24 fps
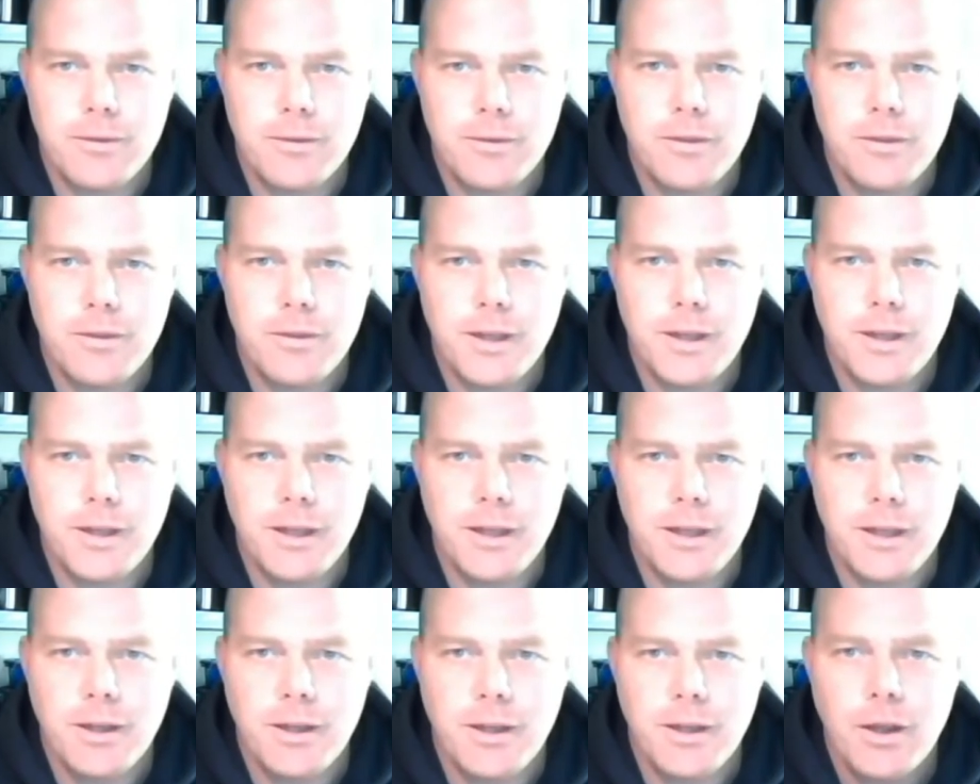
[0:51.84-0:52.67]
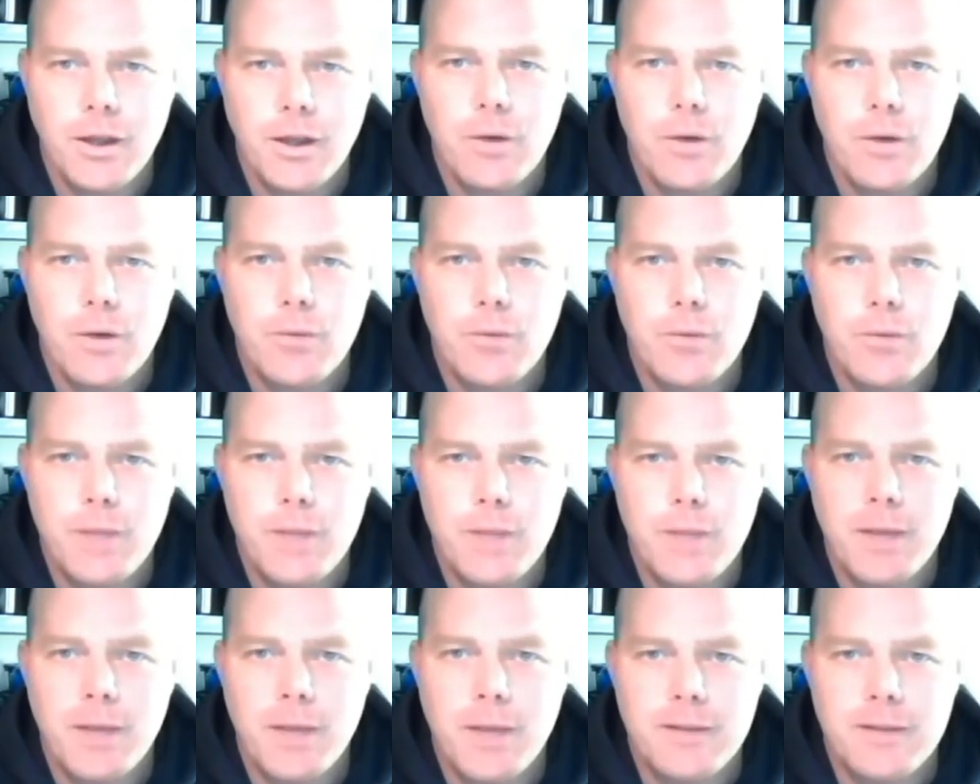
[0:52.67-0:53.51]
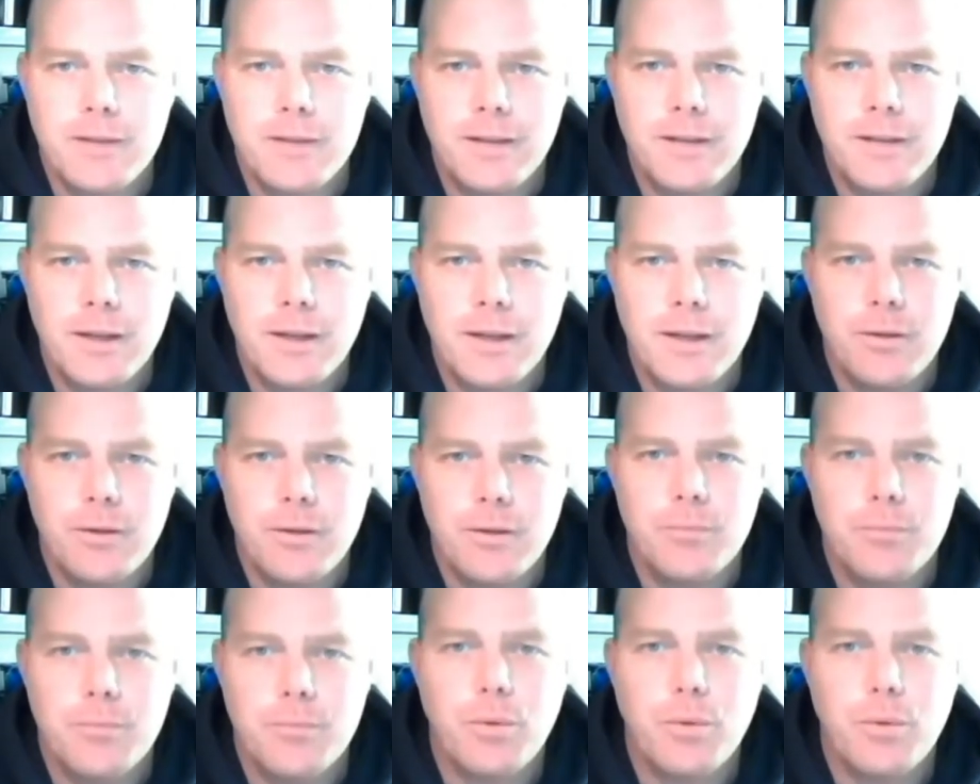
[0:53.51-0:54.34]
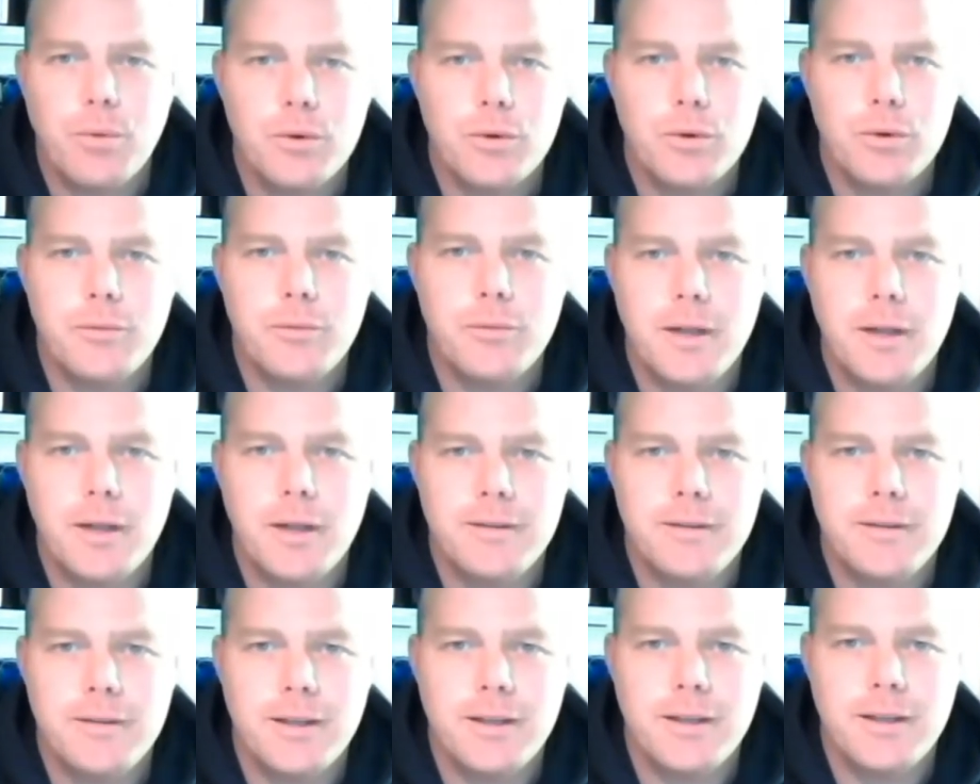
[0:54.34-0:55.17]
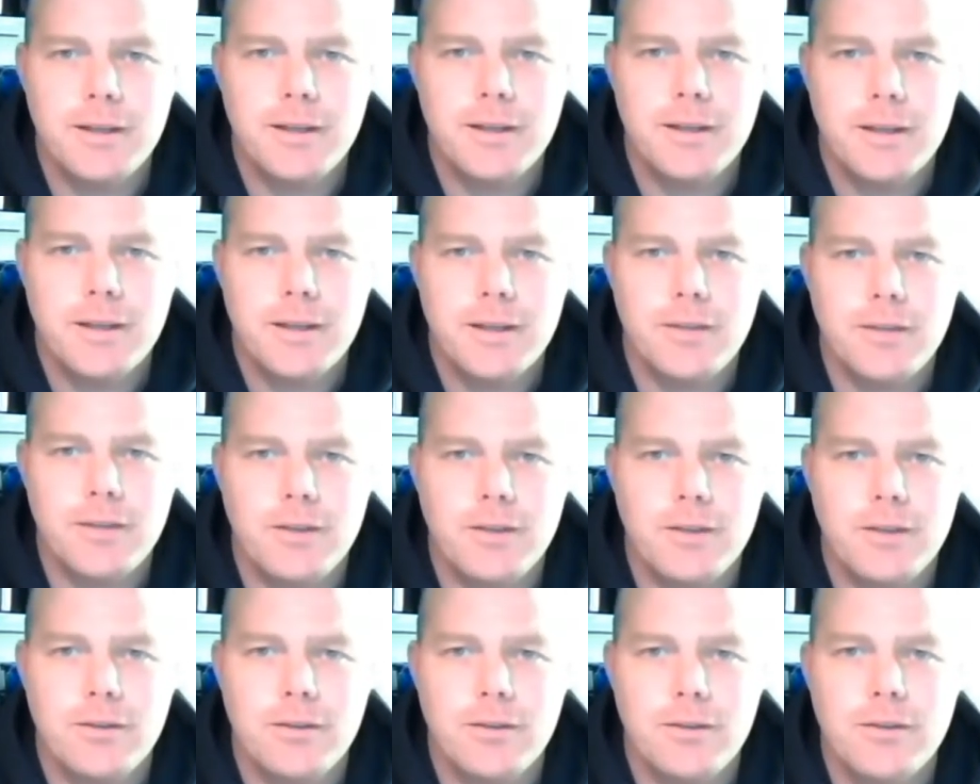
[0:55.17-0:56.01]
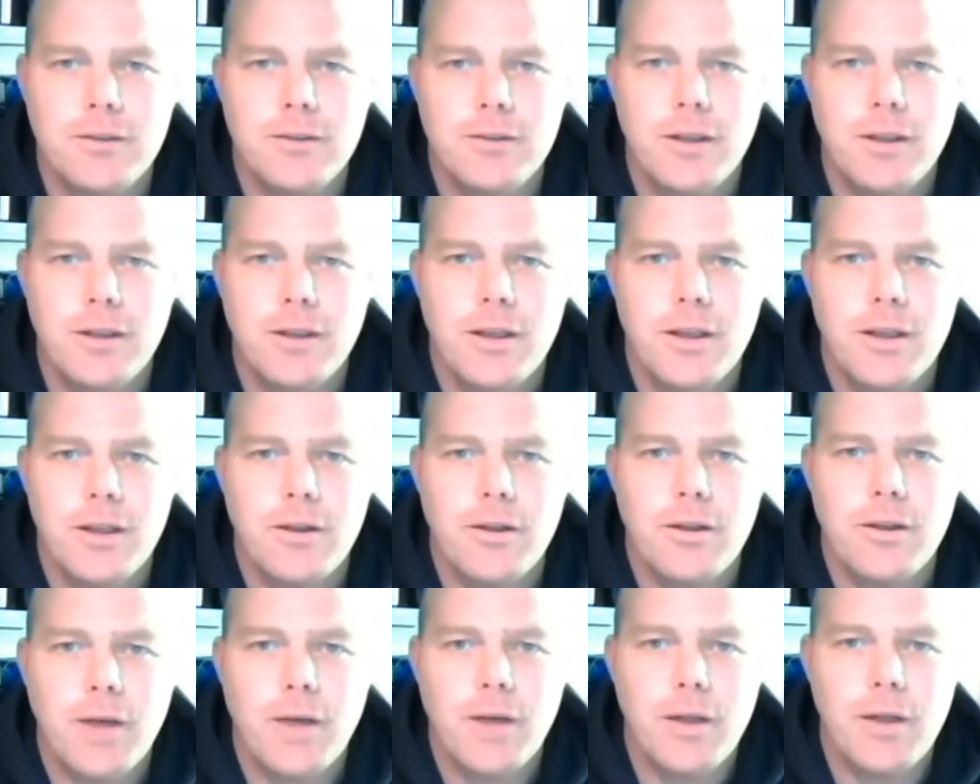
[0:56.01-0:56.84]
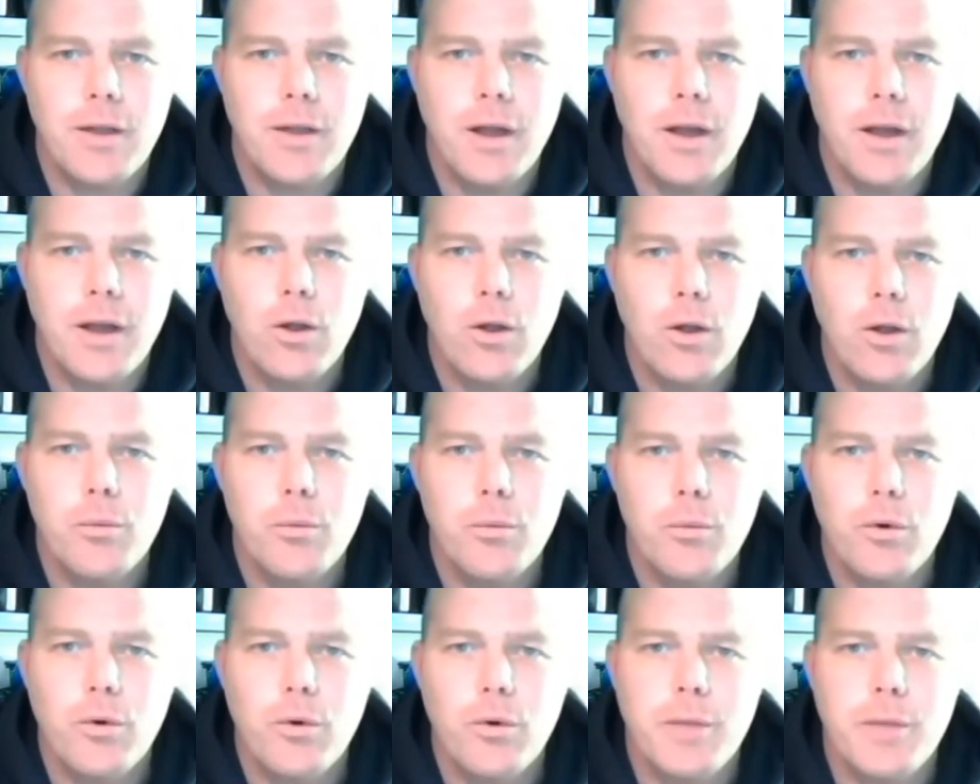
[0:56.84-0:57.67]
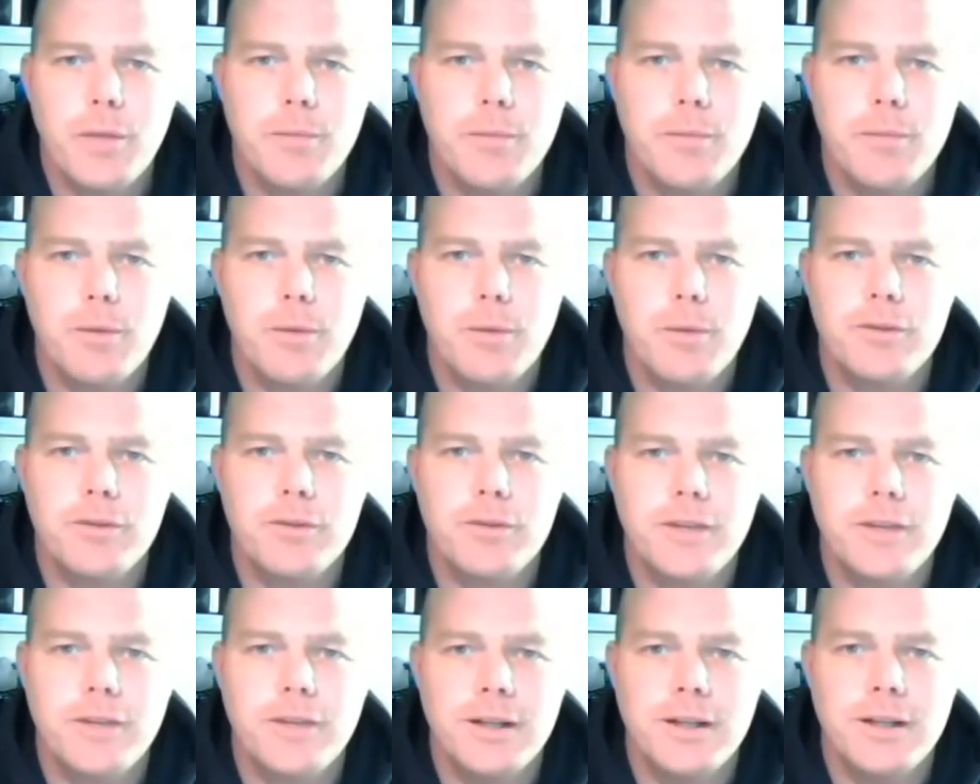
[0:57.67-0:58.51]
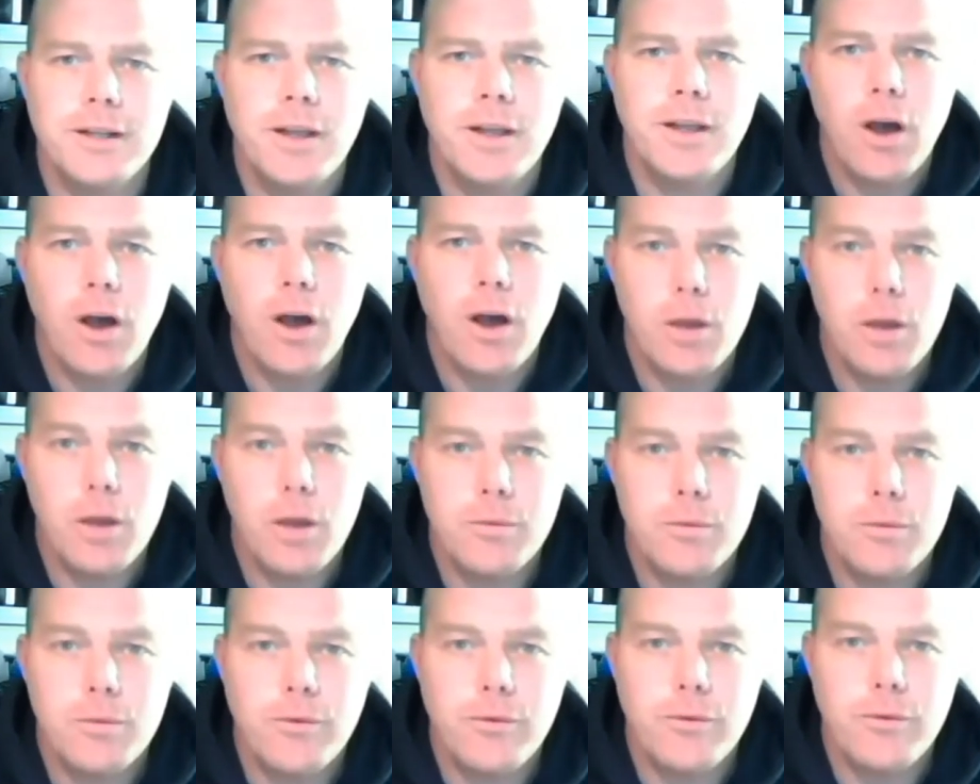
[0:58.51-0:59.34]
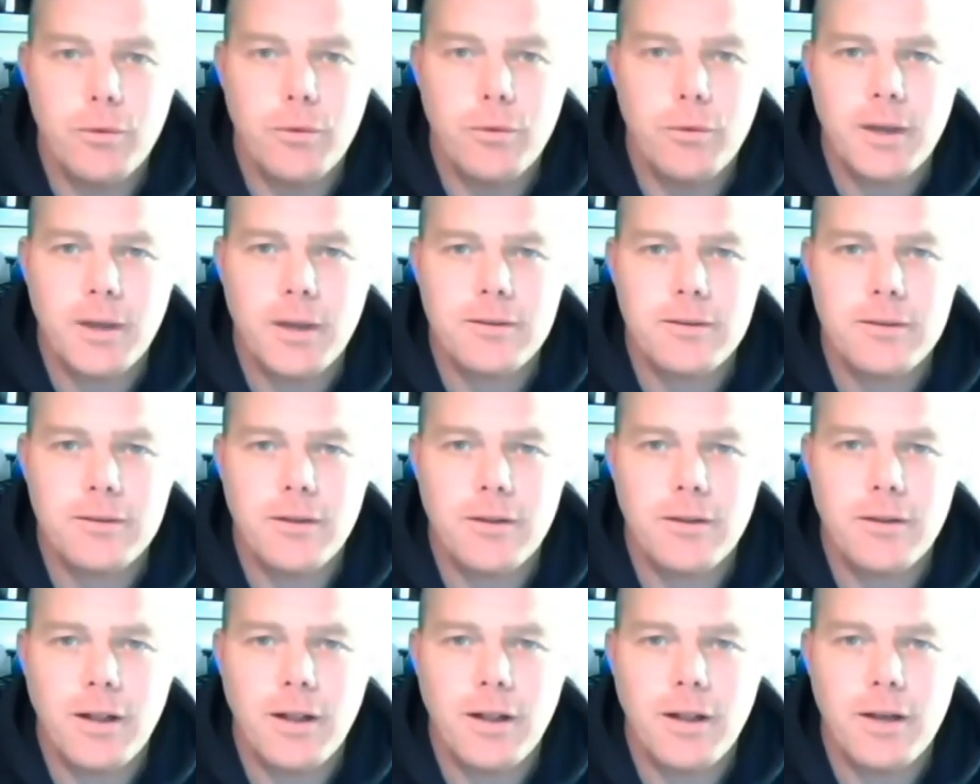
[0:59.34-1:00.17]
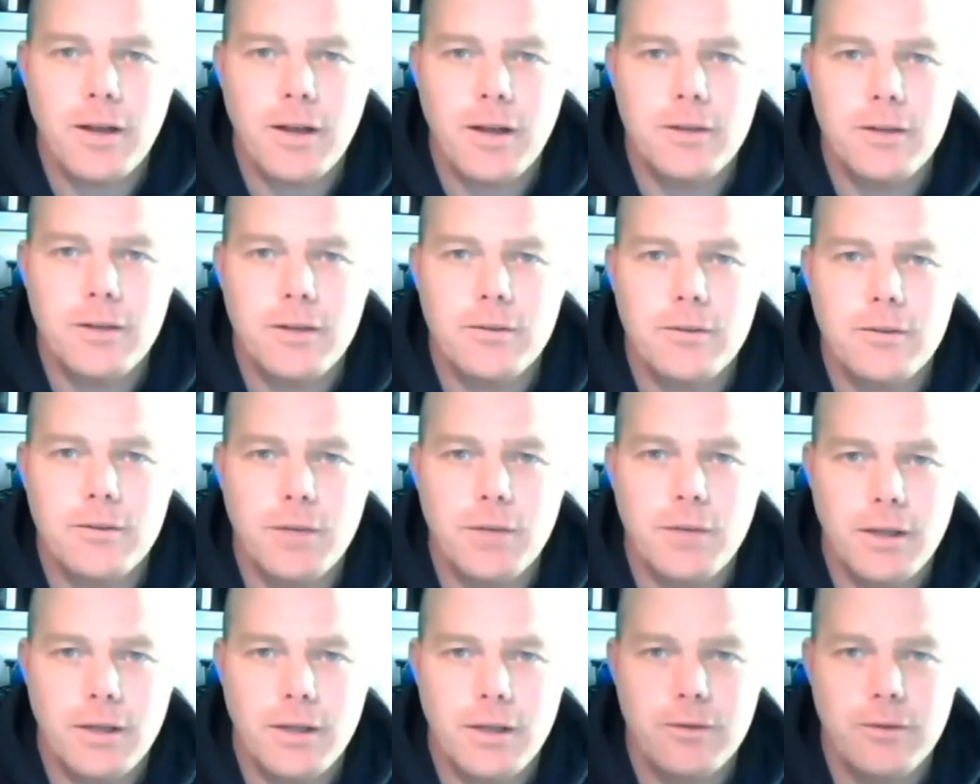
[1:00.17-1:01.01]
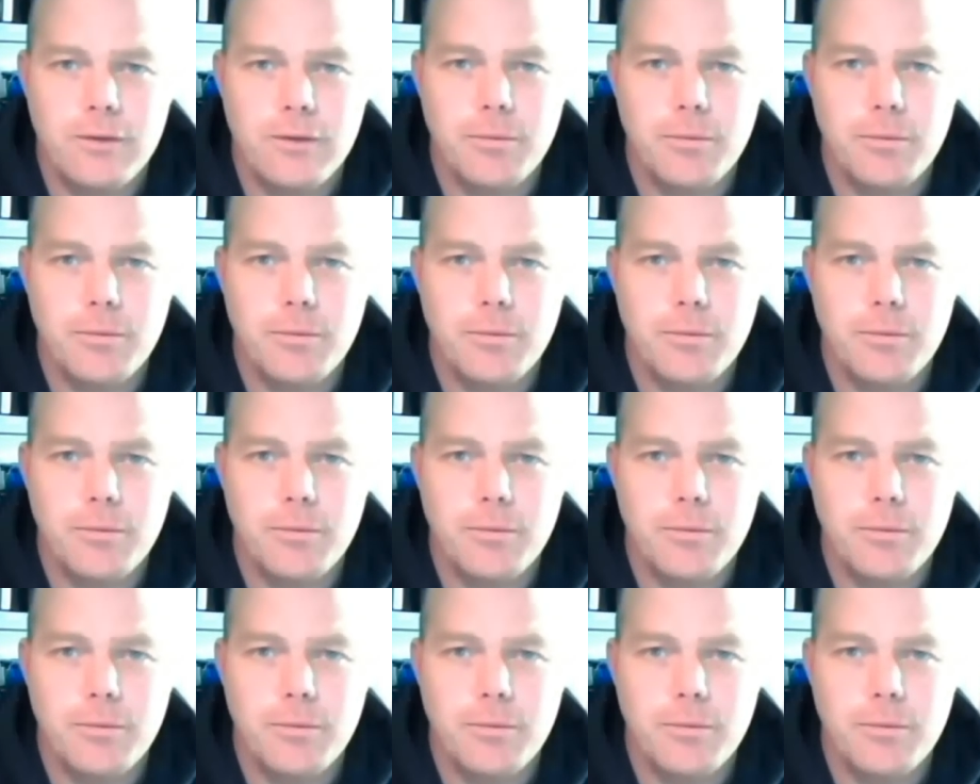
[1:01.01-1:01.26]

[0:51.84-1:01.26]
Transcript: the remixing and portability issues that are out there. A lot more are being published in open formats that allow you to reuse them